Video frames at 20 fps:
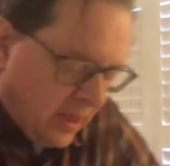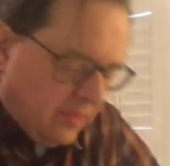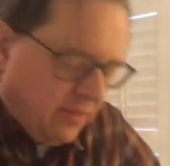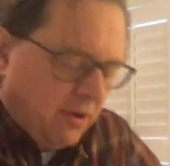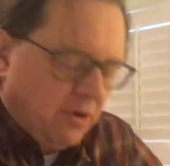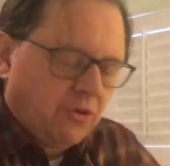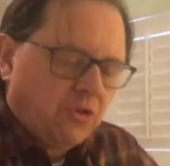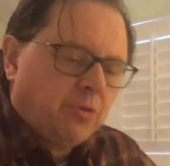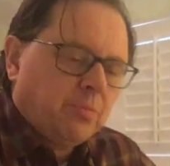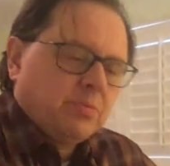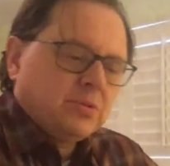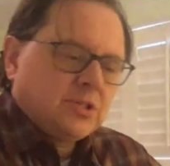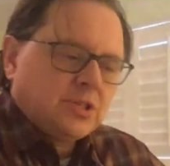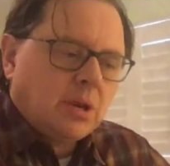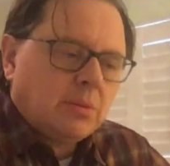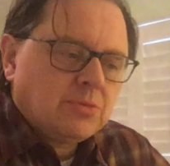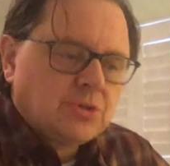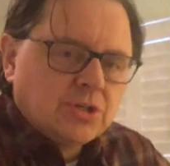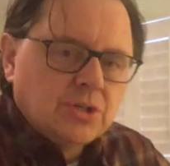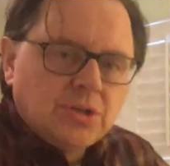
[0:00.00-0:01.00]
There is a
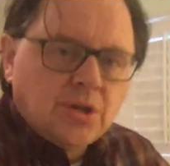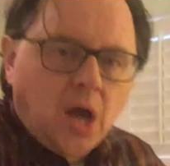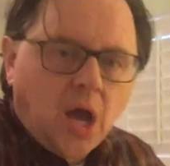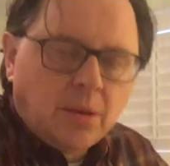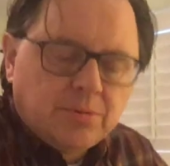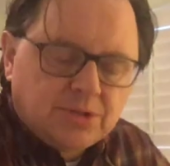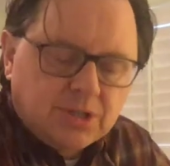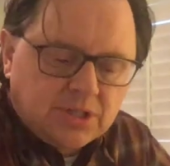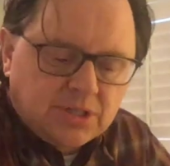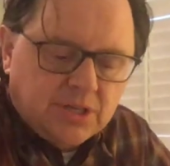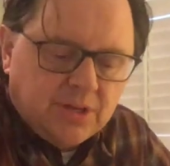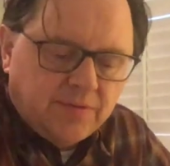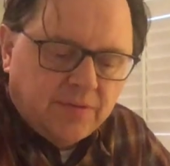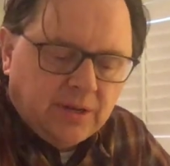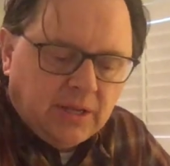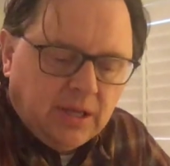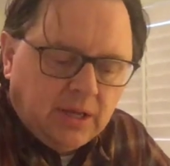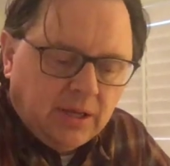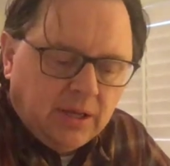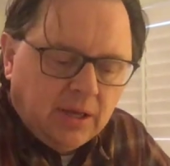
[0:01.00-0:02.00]
presumption to
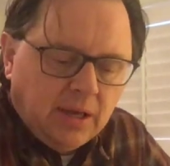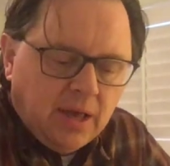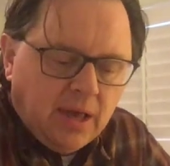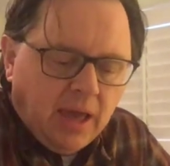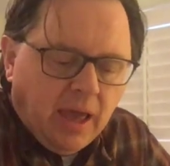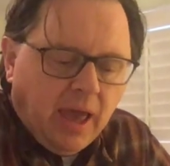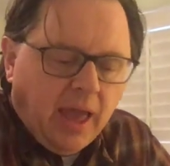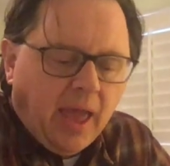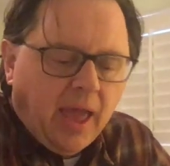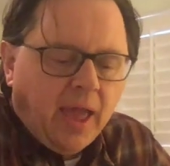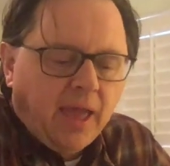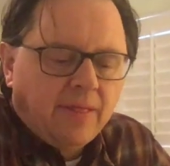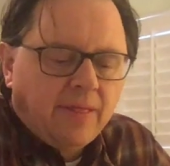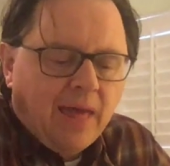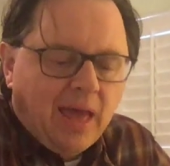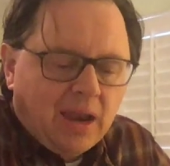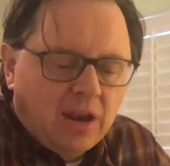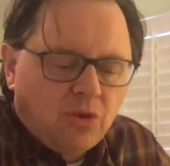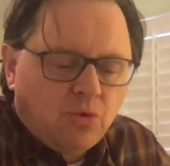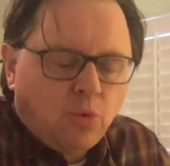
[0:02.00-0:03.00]
objectivity, and
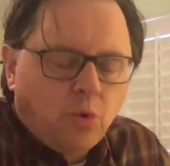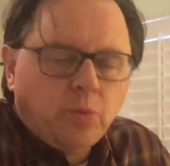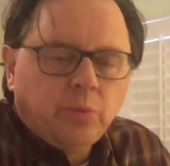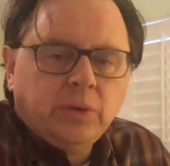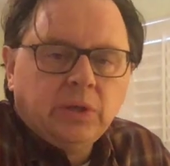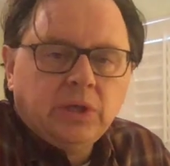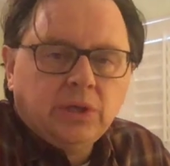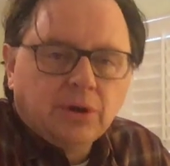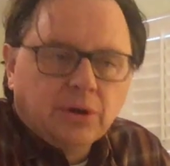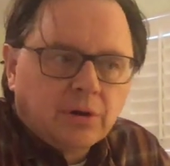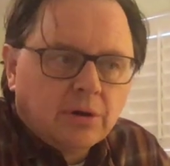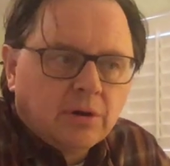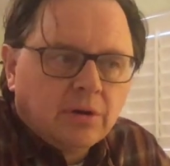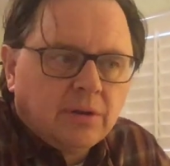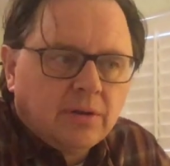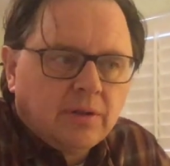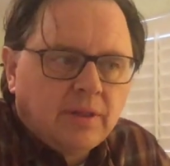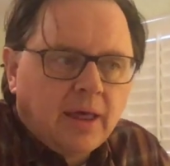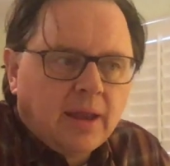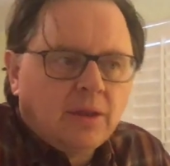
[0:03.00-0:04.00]
that is what we
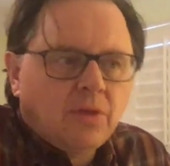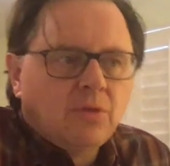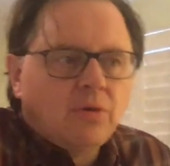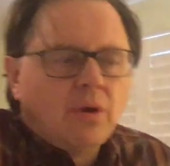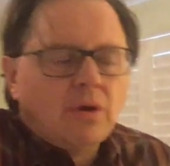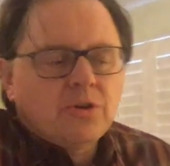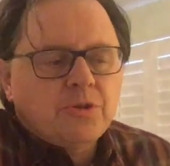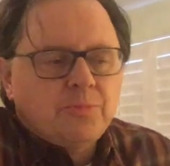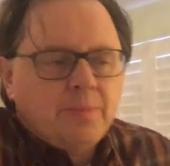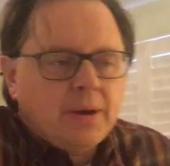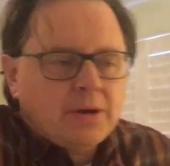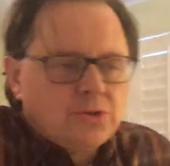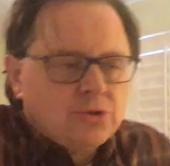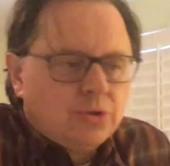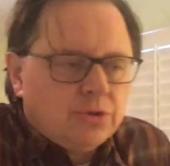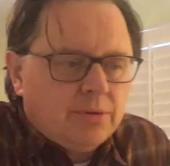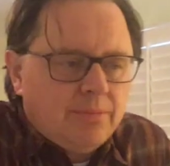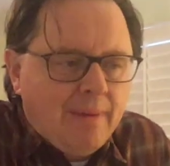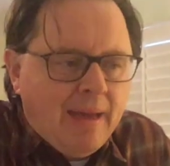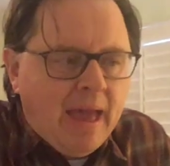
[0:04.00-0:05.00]
yearn. That is our
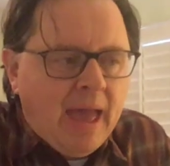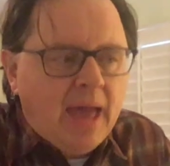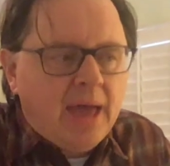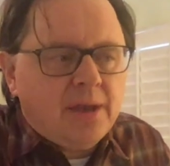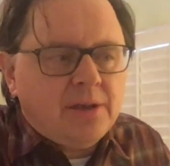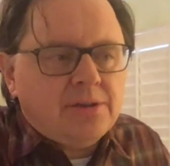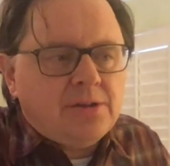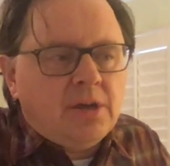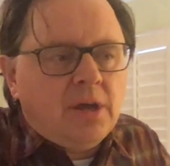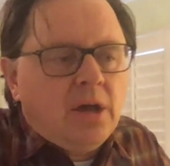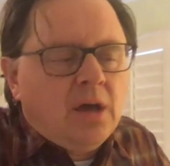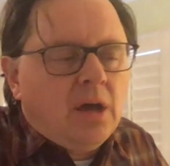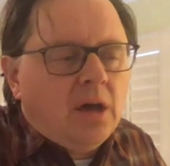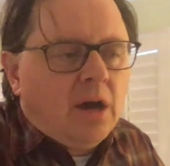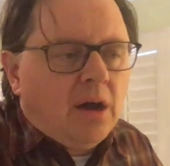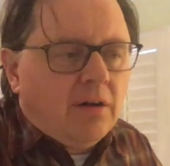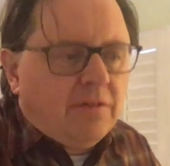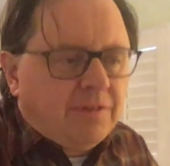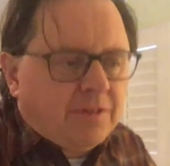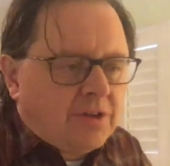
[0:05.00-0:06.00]
special demand
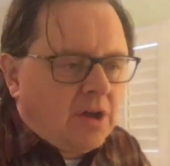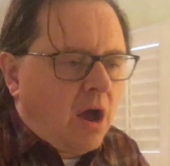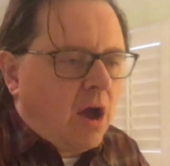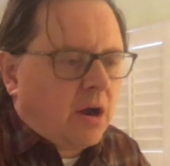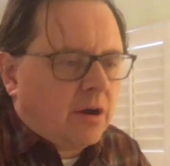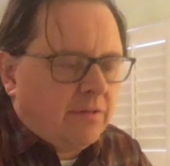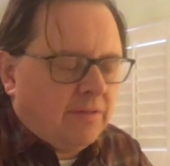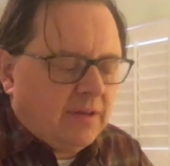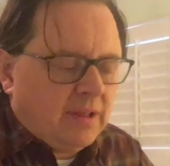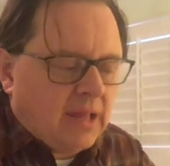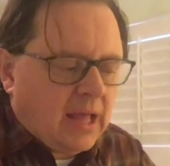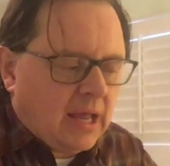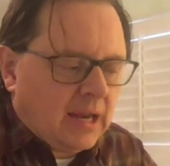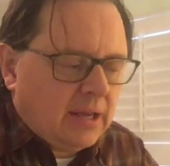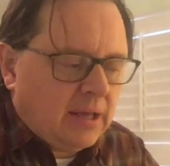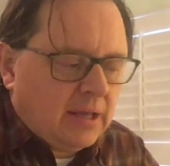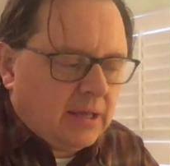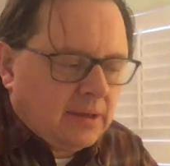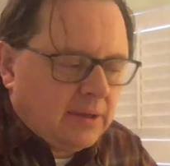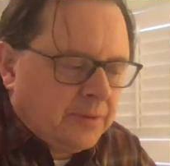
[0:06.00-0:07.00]
of photography, that
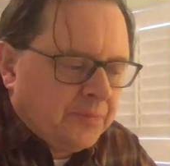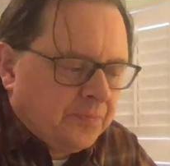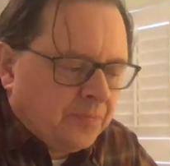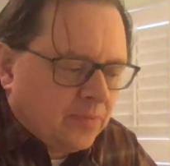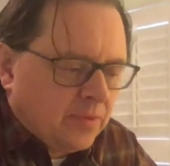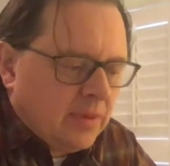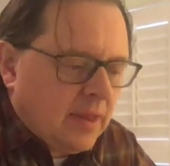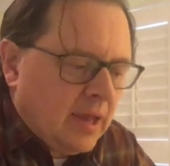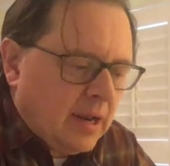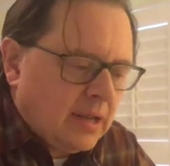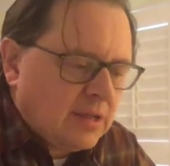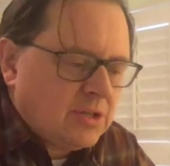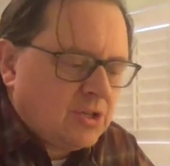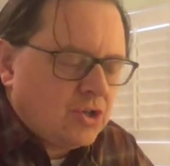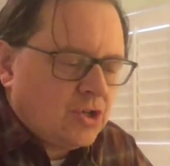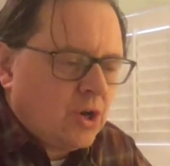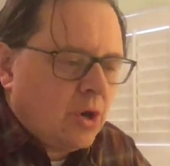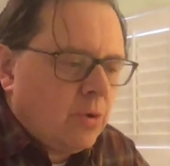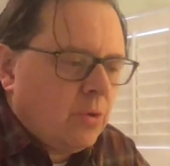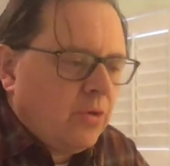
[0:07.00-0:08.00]
it
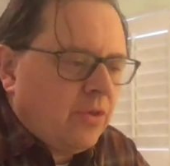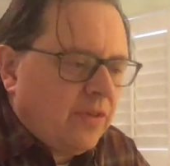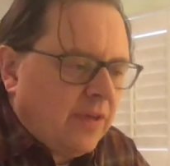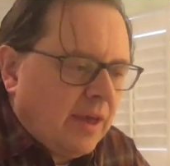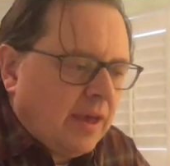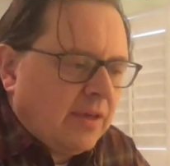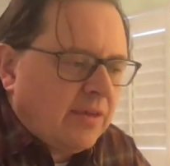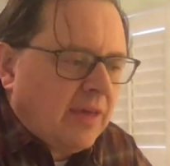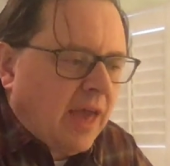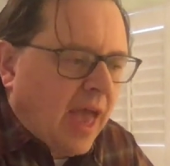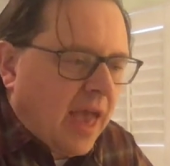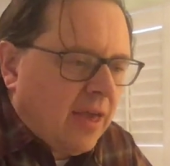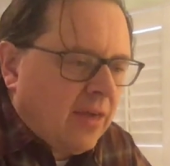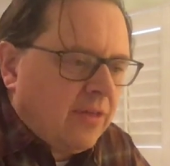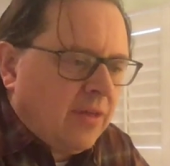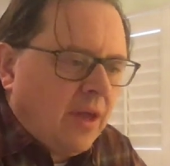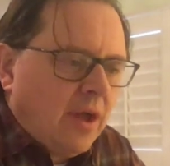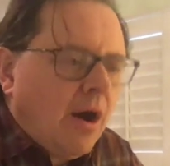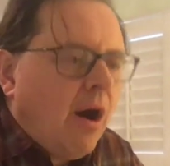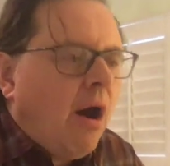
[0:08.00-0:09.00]
shows things
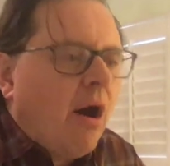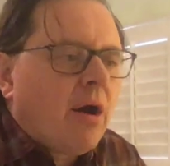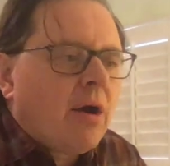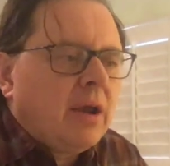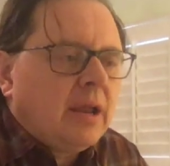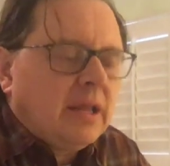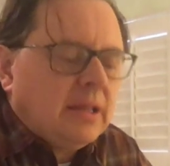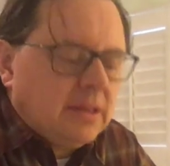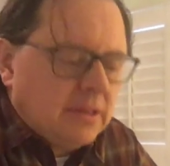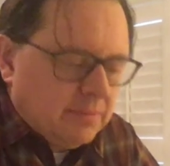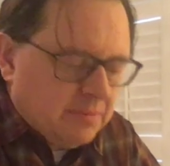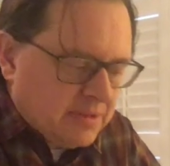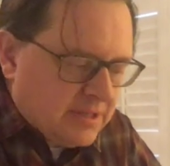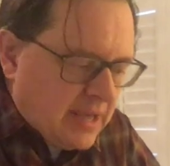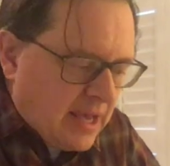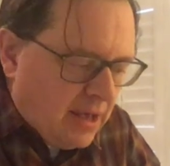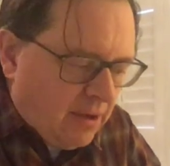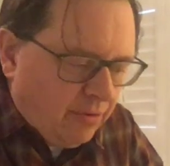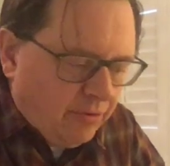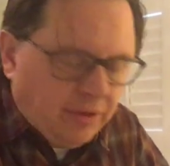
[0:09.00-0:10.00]
as they are in
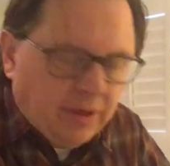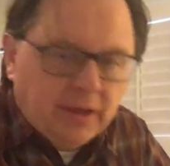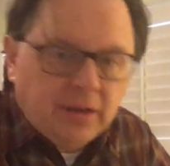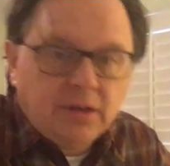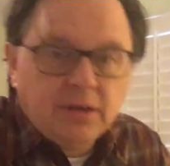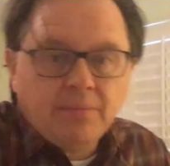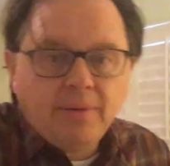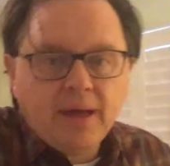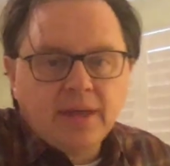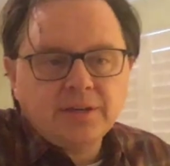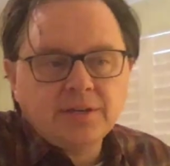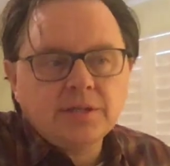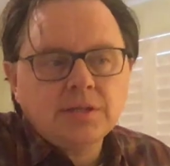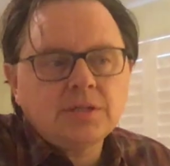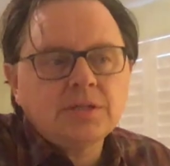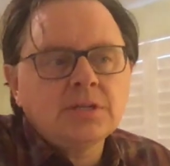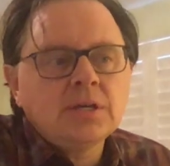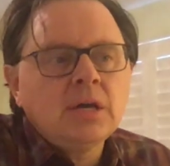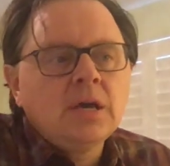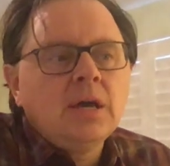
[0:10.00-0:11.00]
themselves,
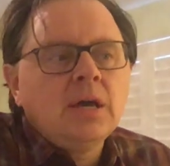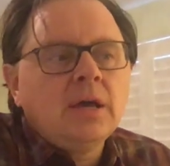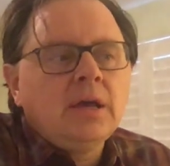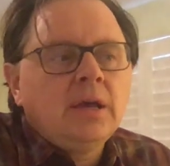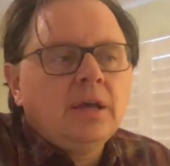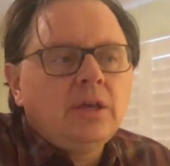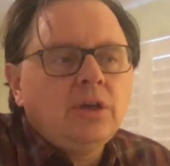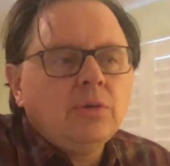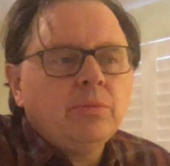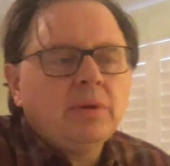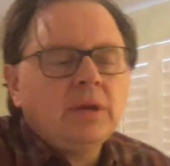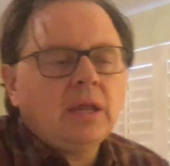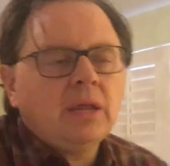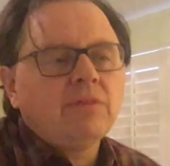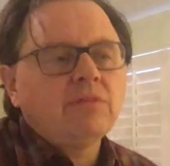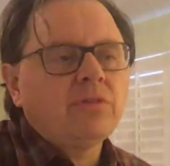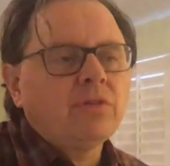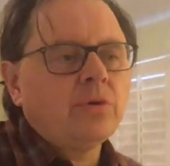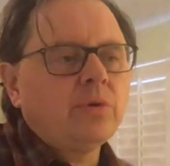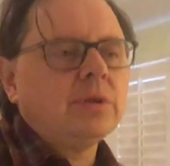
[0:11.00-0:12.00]
independent human
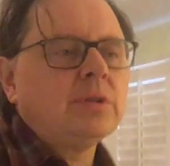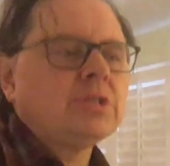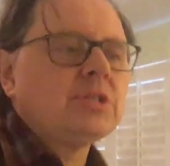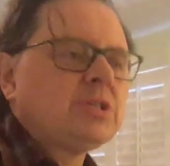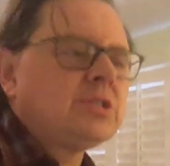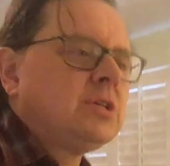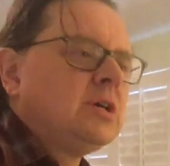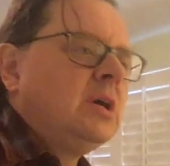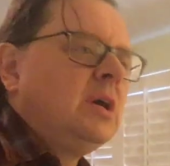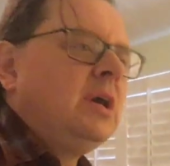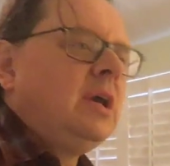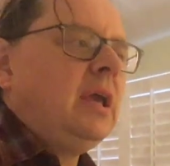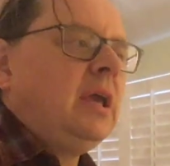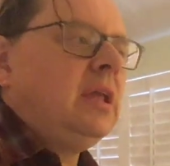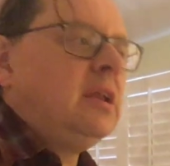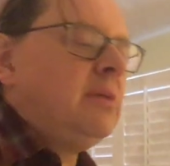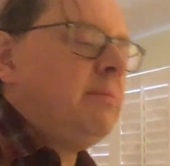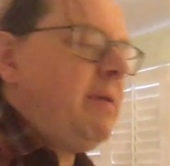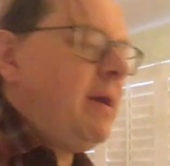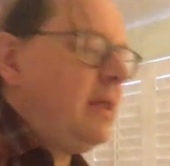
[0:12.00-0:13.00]
influence,
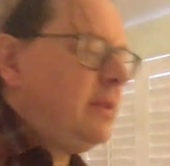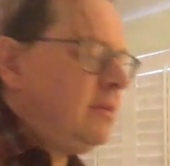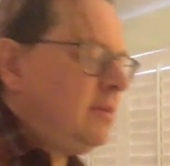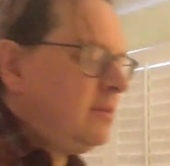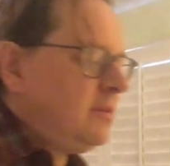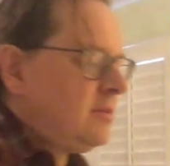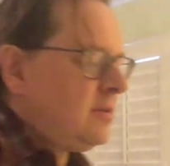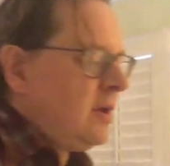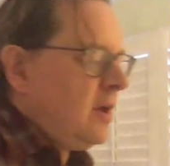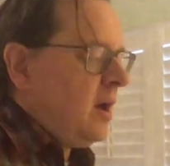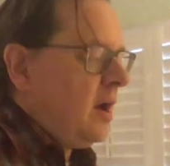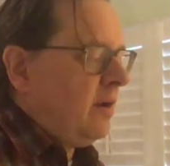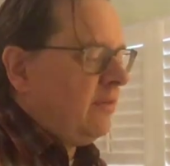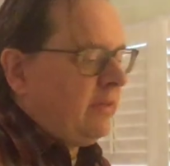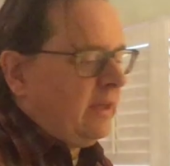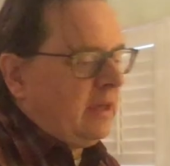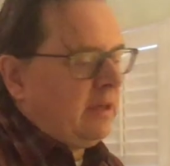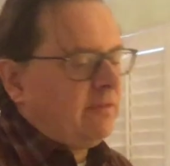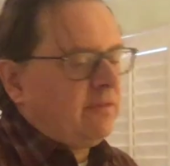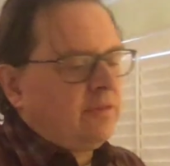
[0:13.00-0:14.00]
independent of
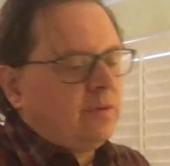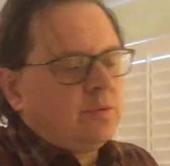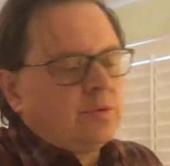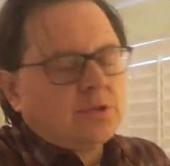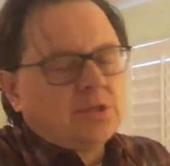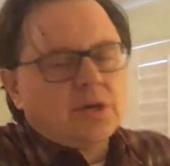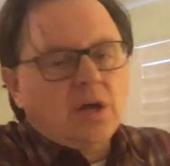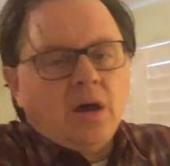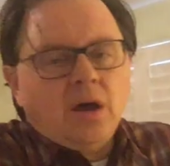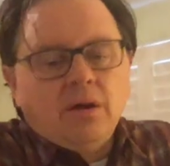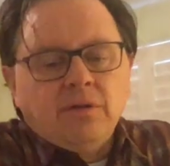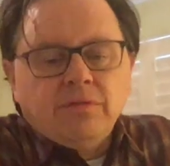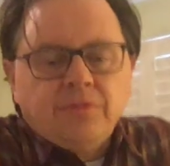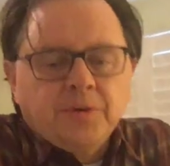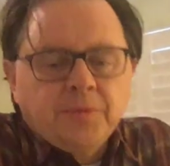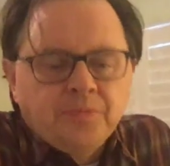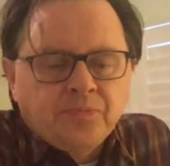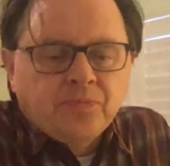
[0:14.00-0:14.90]
the influence of